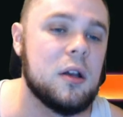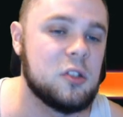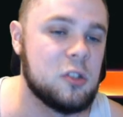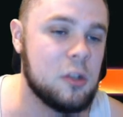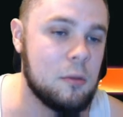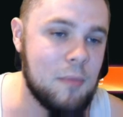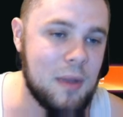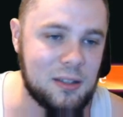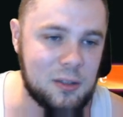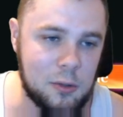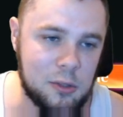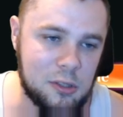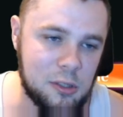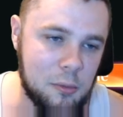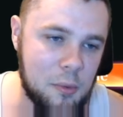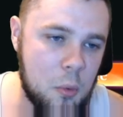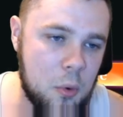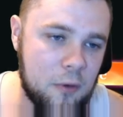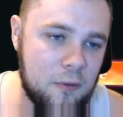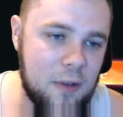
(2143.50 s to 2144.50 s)
So it makes those a
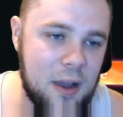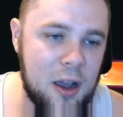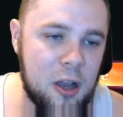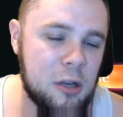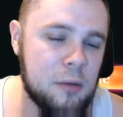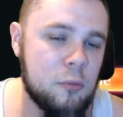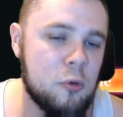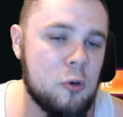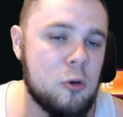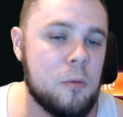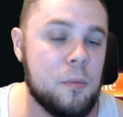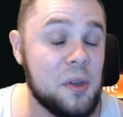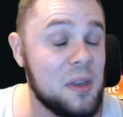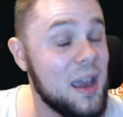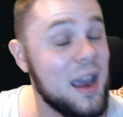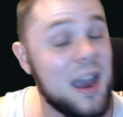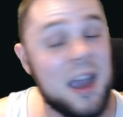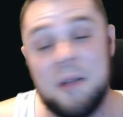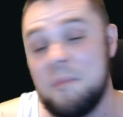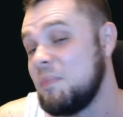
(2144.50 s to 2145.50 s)
little bit more valuable. But
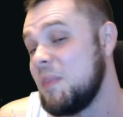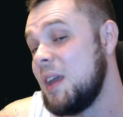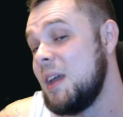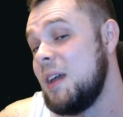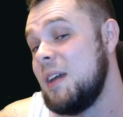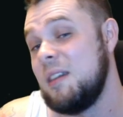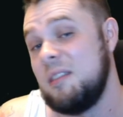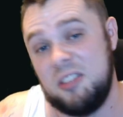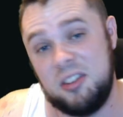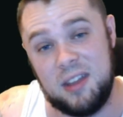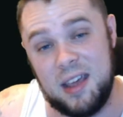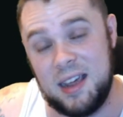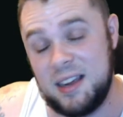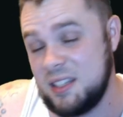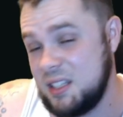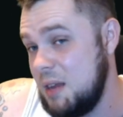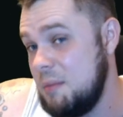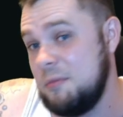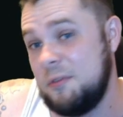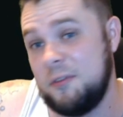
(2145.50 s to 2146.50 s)
yeah, the deck
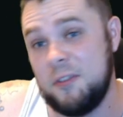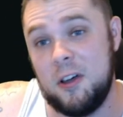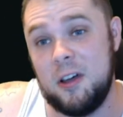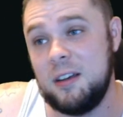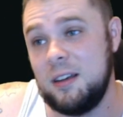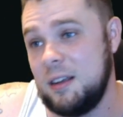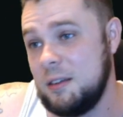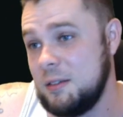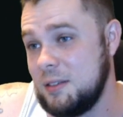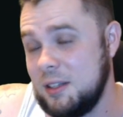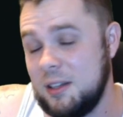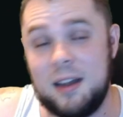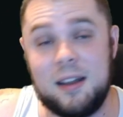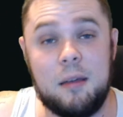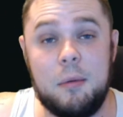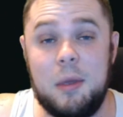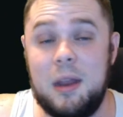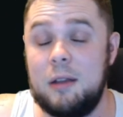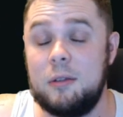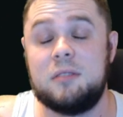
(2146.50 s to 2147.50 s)
seemed fun. It was a
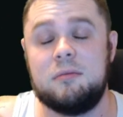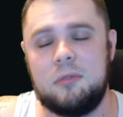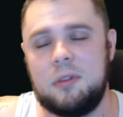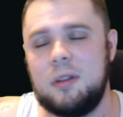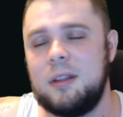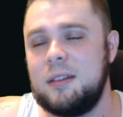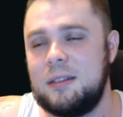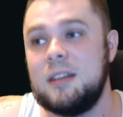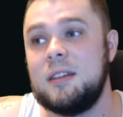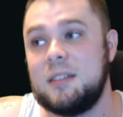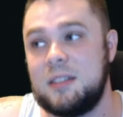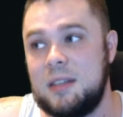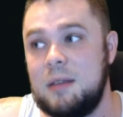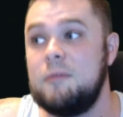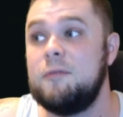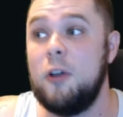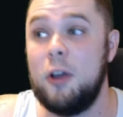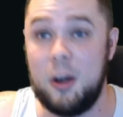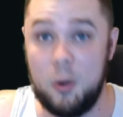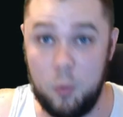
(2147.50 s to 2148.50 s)
lot. I mean, it didn't
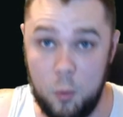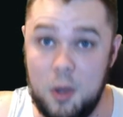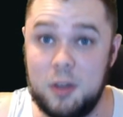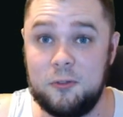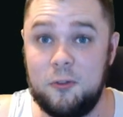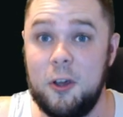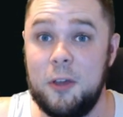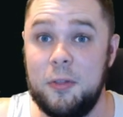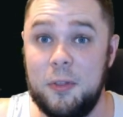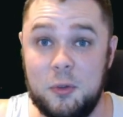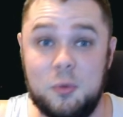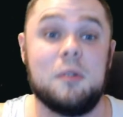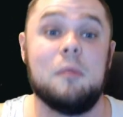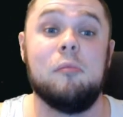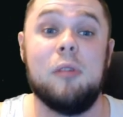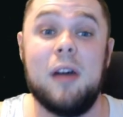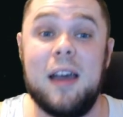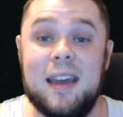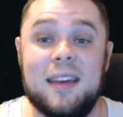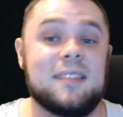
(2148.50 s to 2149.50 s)
seem fun. It was fun. This was a
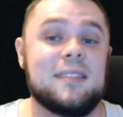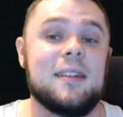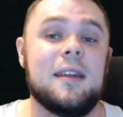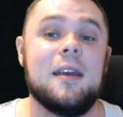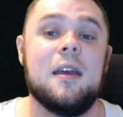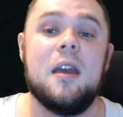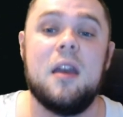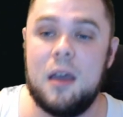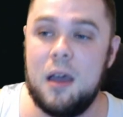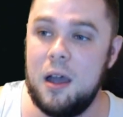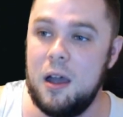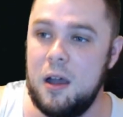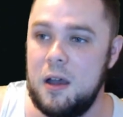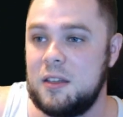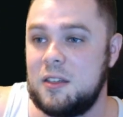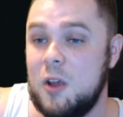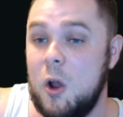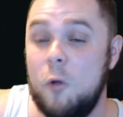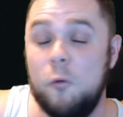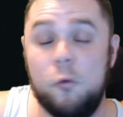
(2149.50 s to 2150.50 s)
blast.
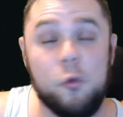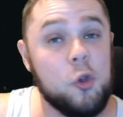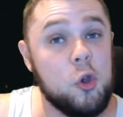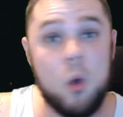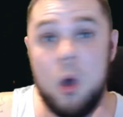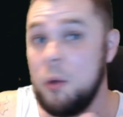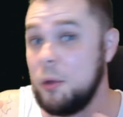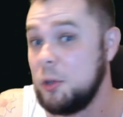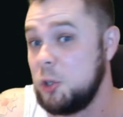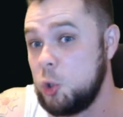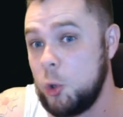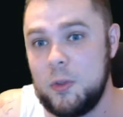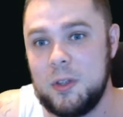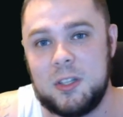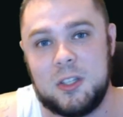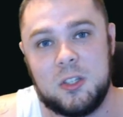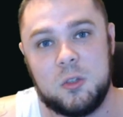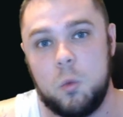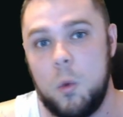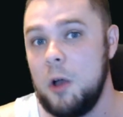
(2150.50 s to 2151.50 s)
So hopefully you all enjoyed
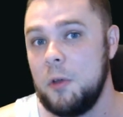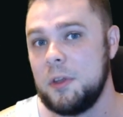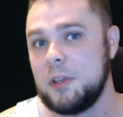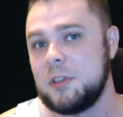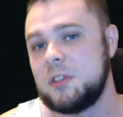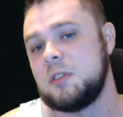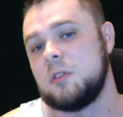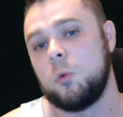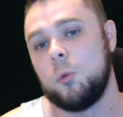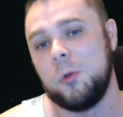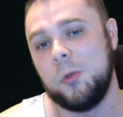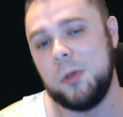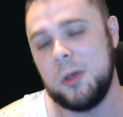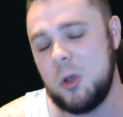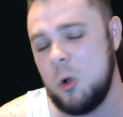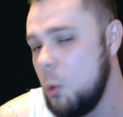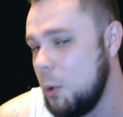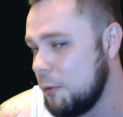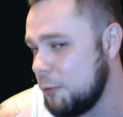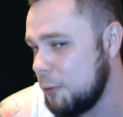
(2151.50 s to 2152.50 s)
this as well. This is a really
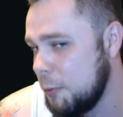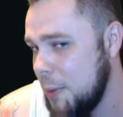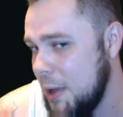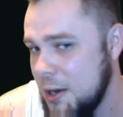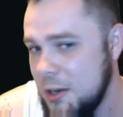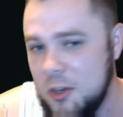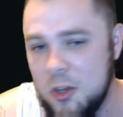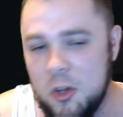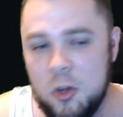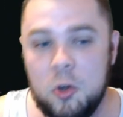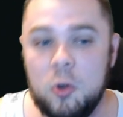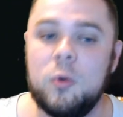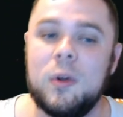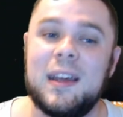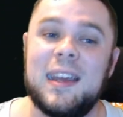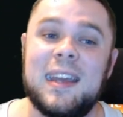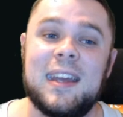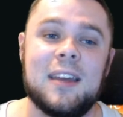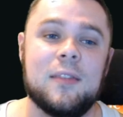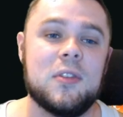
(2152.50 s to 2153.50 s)
cool one for me to do.
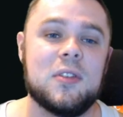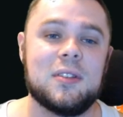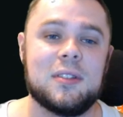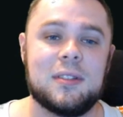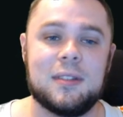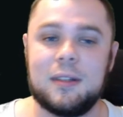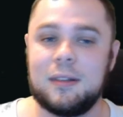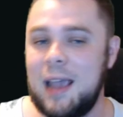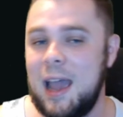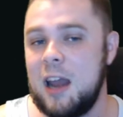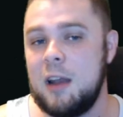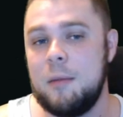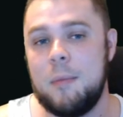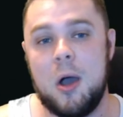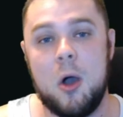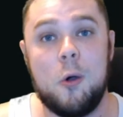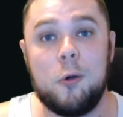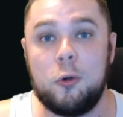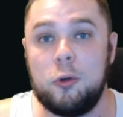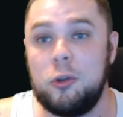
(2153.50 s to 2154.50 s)
Again, this is a kind of
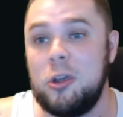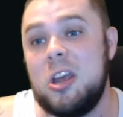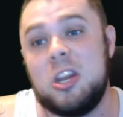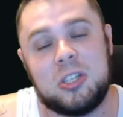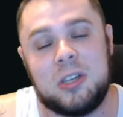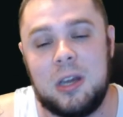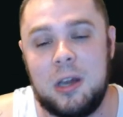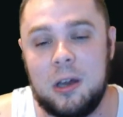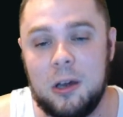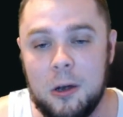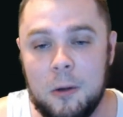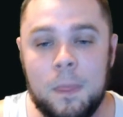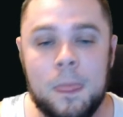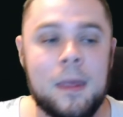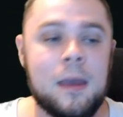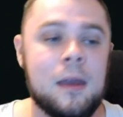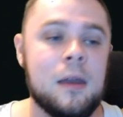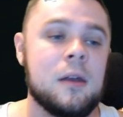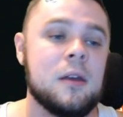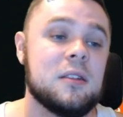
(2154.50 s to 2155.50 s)
my own creation here.
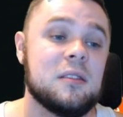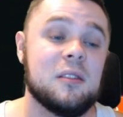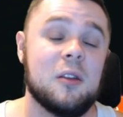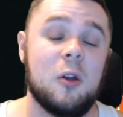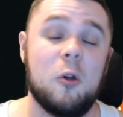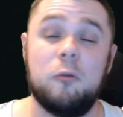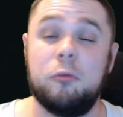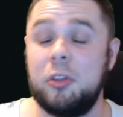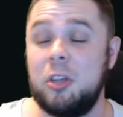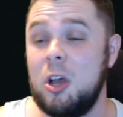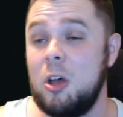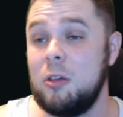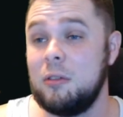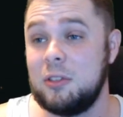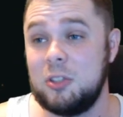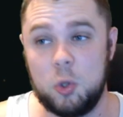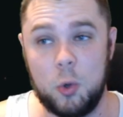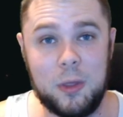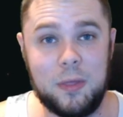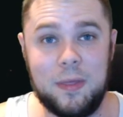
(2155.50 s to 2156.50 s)
So hopefully y'all
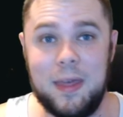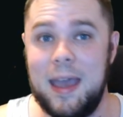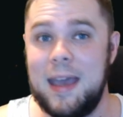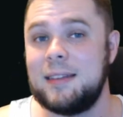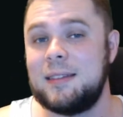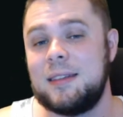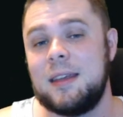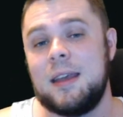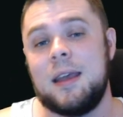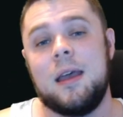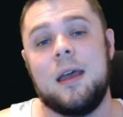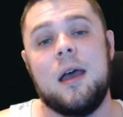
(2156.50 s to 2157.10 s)
enjoyed that.